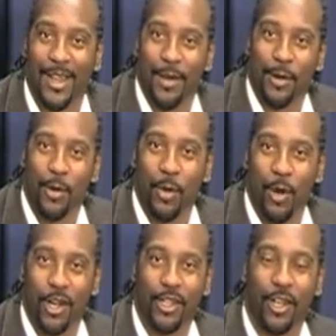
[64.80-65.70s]
but we're
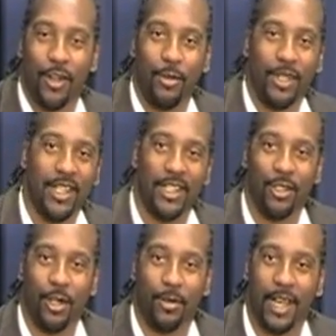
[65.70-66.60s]
working on it. We couldn't
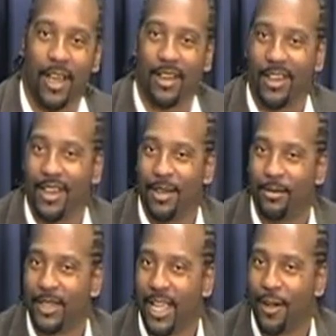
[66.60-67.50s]
do it without
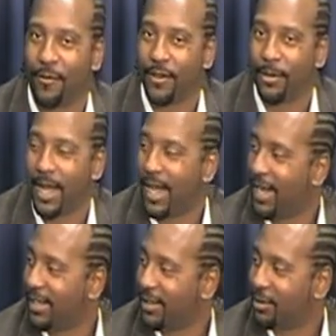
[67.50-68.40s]
the help from our audience,